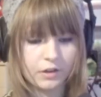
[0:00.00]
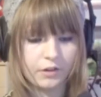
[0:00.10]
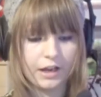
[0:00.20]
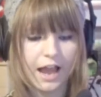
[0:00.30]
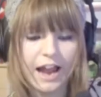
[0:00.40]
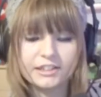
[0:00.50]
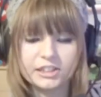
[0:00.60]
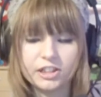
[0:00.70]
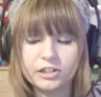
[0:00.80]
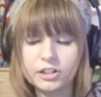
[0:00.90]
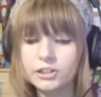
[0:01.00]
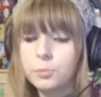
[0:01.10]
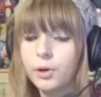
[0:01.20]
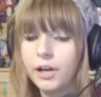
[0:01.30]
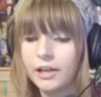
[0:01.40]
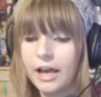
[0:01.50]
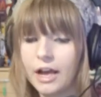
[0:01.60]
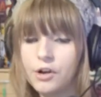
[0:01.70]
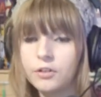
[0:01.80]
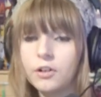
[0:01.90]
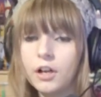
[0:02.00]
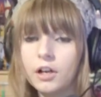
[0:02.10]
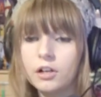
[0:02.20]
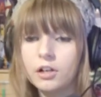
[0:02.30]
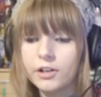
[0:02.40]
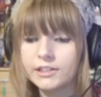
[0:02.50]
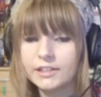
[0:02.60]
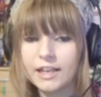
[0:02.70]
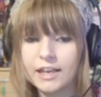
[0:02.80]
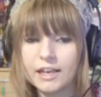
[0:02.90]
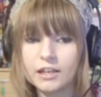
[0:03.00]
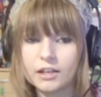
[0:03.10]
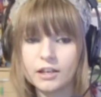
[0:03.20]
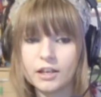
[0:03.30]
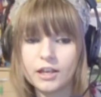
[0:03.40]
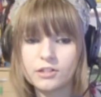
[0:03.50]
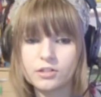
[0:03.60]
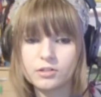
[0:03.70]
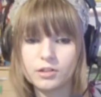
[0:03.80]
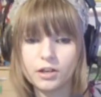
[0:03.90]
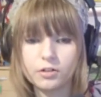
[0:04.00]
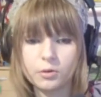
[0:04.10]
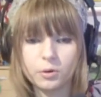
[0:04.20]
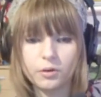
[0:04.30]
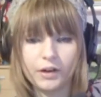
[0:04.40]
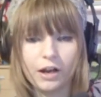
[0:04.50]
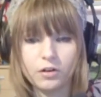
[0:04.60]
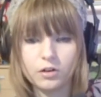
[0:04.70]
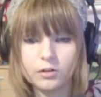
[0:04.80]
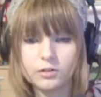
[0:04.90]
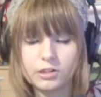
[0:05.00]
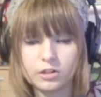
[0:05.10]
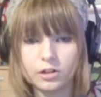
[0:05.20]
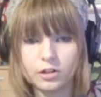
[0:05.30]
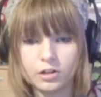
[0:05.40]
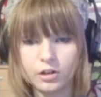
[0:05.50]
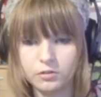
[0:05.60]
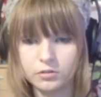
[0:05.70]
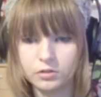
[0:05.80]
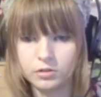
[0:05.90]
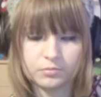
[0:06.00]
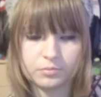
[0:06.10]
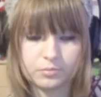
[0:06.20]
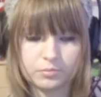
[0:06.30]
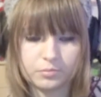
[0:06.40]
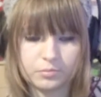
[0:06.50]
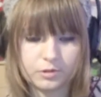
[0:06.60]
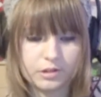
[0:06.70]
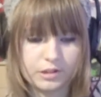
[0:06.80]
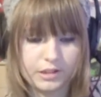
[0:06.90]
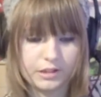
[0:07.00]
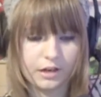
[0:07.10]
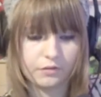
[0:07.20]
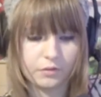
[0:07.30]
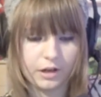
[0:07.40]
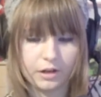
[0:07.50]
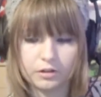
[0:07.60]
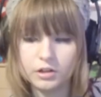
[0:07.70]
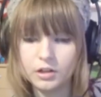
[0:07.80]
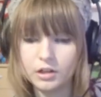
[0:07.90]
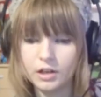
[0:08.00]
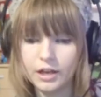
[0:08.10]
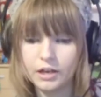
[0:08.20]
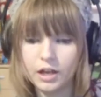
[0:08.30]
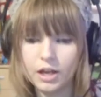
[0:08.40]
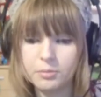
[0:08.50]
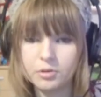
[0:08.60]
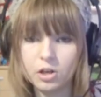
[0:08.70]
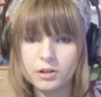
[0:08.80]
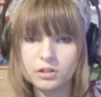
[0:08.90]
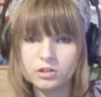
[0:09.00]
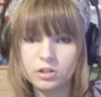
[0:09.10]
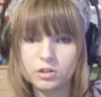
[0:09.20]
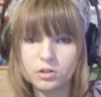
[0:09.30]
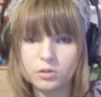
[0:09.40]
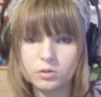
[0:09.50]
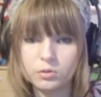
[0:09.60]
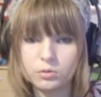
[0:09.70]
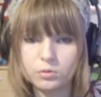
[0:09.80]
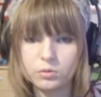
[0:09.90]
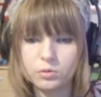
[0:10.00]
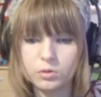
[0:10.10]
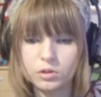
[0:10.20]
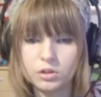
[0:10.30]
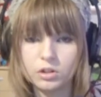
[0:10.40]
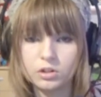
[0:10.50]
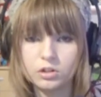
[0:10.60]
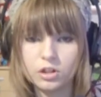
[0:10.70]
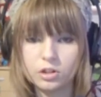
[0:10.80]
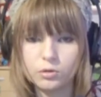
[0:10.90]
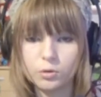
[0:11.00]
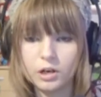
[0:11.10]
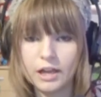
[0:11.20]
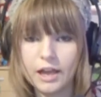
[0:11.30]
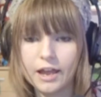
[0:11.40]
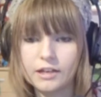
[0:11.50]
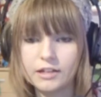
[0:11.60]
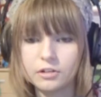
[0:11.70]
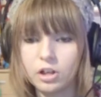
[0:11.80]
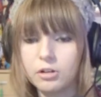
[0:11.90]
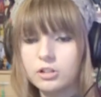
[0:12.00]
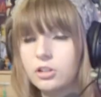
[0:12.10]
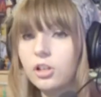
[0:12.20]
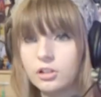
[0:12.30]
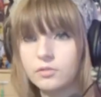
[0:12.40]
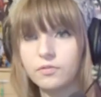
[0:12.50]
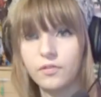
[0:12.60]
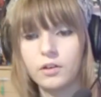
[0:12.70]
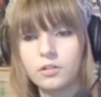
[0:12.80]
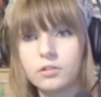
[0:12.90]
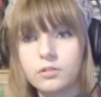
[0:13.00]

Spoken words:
Right, Alex is going to do some workout. Lucy is... I don't know what for how Lucy's going to do. Just going to sit down for now. And I'm going to use the toilet and then I'm going to cook some food.